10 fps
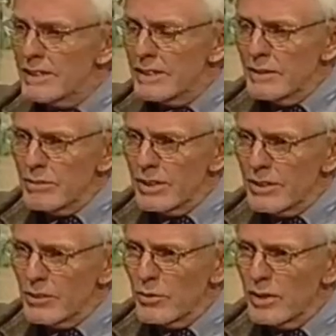seems like
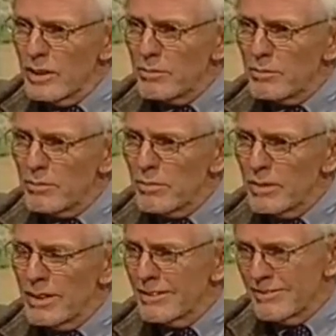you're really
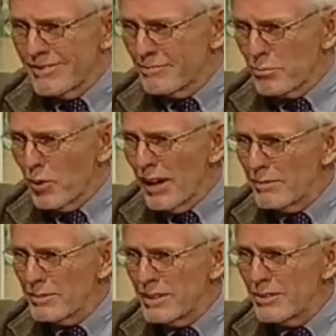
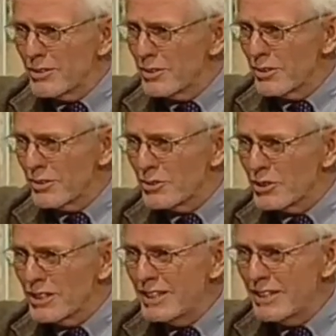prompting her or
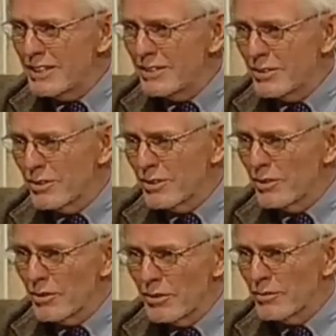seeding her
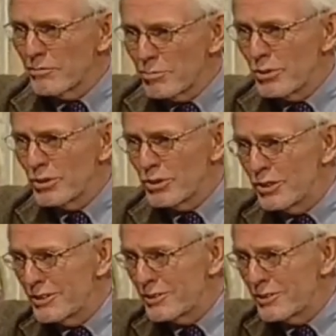or pushing